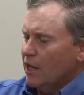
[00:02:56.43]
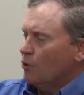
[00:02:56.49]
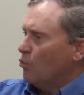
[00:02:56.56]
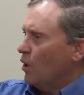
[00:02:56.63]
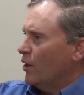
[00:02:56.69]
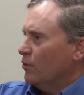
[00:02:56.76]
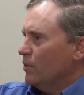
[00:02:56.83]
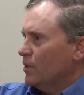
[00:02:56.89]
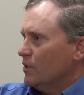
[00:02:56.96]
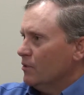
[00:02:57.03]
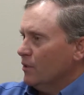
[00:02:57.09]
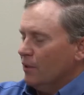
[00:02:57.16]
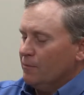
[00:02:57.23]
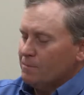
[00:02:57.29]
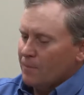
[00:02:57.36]
And why do we
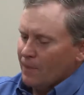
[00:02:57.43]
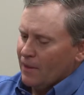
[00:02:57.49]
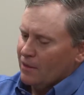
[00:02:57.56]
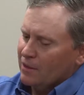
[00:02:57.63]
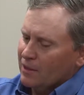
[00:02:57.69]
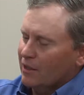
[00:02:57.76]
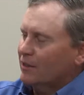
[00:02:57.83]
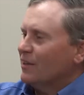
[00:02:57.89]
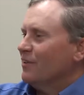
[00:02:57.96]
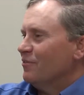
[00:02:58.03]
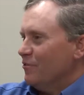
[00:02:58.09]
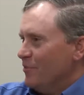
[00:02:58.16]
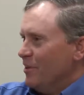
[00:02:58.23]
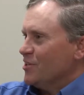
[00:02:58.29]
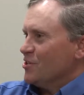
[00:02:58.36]
do it? Get the
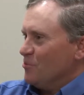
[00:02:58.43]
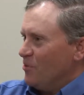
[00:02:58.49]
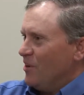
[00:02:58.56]
information